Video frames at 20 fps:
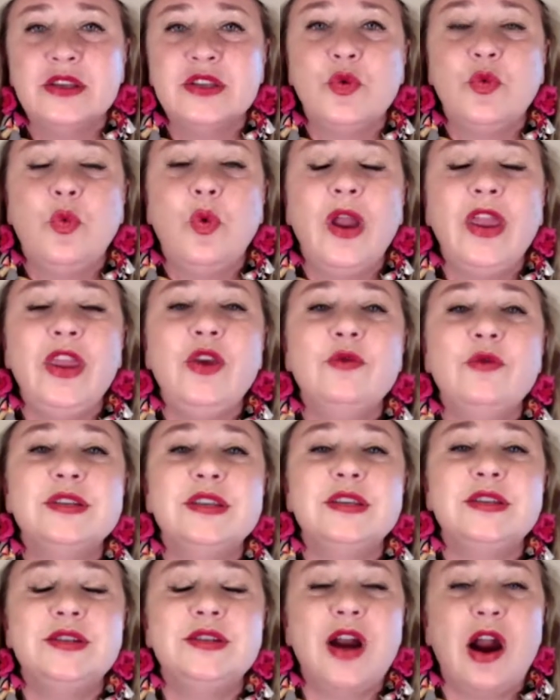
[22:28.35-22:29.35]
So when you
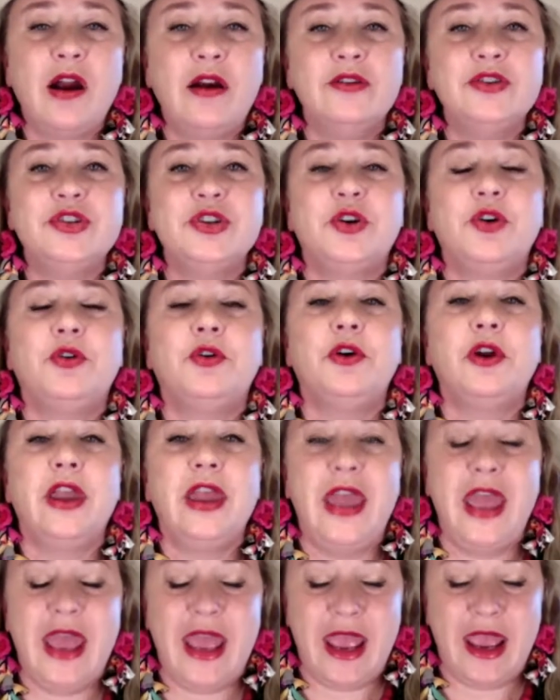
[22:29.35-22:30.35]
start to
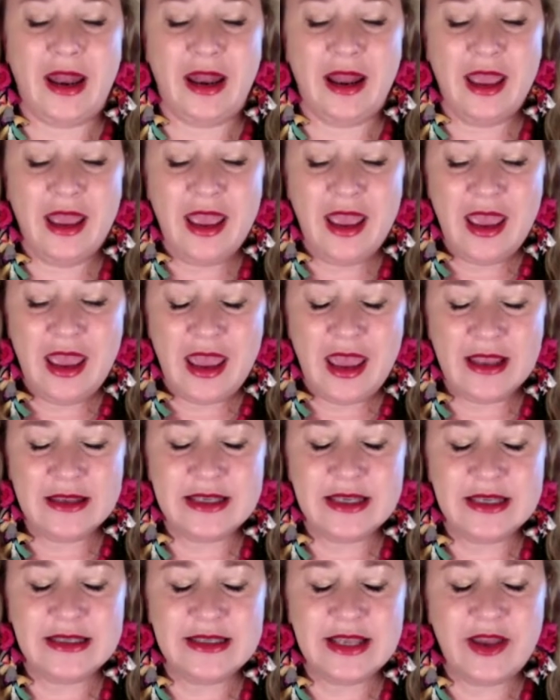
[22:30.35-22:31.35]
create,
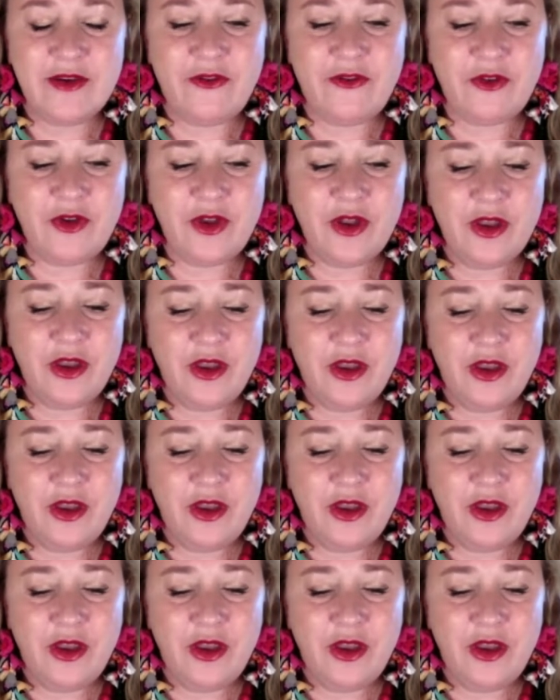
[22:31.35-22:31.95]
it's as if